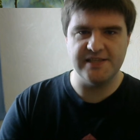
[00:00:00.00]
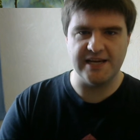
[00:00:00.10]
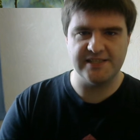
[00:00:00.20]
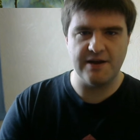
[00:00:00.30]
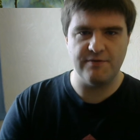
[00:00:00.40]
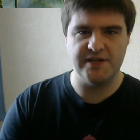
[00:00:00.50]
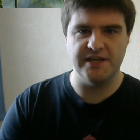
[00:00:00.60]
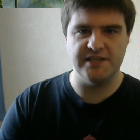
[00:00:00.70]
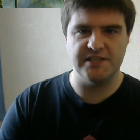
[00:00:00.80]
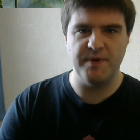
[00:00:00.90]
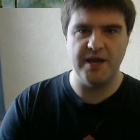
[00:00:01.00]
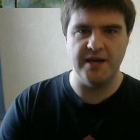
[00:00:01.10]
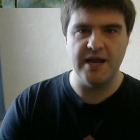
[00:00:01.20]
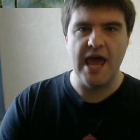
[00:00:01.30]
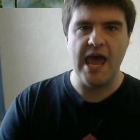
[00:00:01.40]
dexterity and
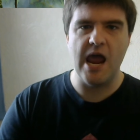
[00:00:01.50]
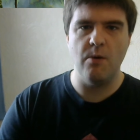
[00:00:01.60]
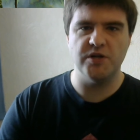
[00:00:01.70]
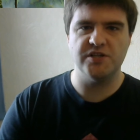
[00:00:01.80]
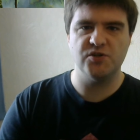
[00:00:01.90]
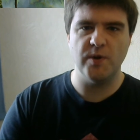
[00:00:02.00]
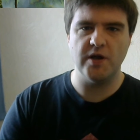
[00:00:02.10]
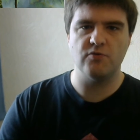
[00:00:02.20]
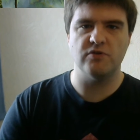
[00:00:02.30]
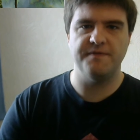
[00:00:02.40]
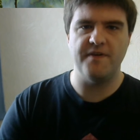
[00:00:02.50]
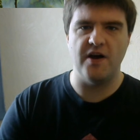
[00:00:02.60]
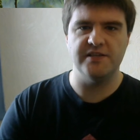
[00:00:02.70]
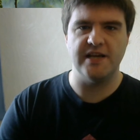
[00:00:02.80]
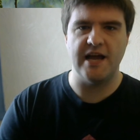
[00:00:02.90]
speed, able to swing across
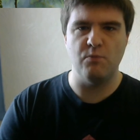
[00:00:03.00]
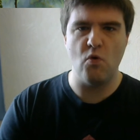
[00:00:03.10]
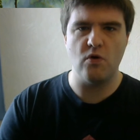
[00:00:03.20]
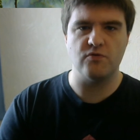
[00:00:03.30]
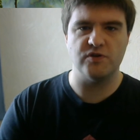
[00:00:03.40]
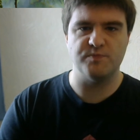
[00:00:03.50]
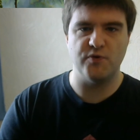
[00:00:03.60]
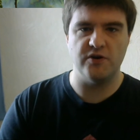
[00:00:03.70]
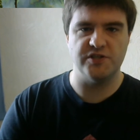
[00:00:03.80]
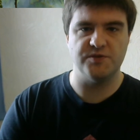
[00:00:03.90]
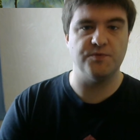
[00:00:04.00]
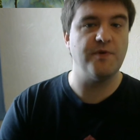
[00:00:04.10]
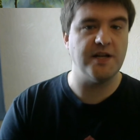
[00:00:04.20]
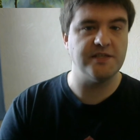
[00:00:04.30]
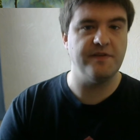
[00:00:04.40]
vines and walk across branches with
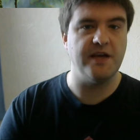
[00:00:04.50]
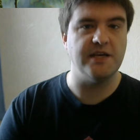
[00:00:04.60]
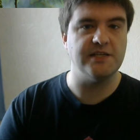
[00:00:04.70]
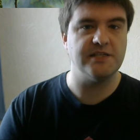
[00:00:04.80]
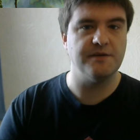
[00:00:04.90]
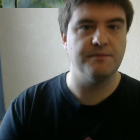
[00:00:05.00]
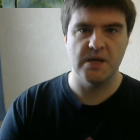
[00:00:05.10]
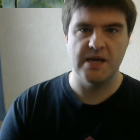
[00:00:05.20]
relative ease.